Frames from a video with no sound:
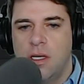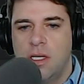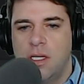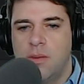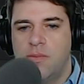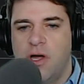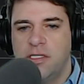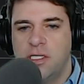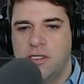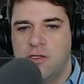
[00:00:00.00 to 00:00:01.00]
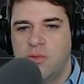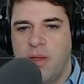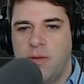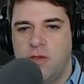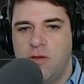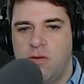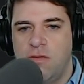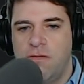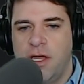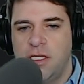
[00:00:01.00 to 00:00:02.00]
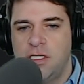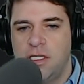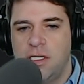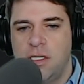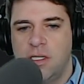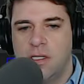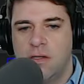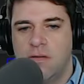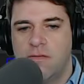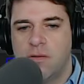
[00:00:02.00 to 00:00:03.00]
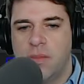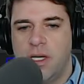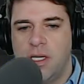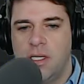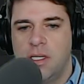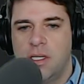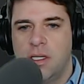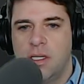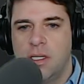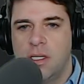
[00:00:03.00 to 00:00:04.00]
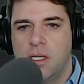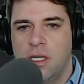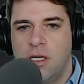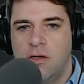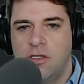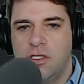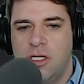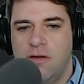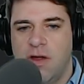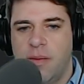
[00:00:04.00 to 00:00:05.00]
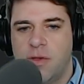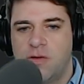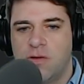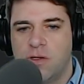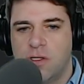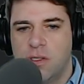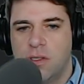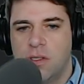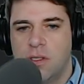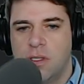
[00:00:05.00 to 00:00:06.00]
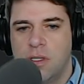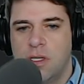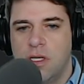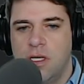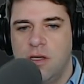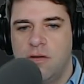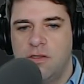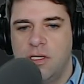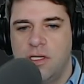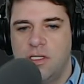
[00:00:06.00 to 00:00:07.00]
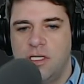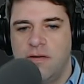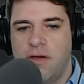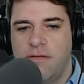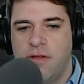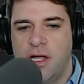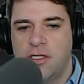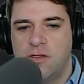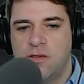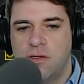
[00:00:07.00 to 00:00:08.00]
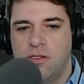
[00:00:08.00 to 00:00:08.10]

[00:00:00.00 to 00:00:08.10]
Processor is maybe too fancy for me. Here's a DRAM controller. Here's a CFI flash controller,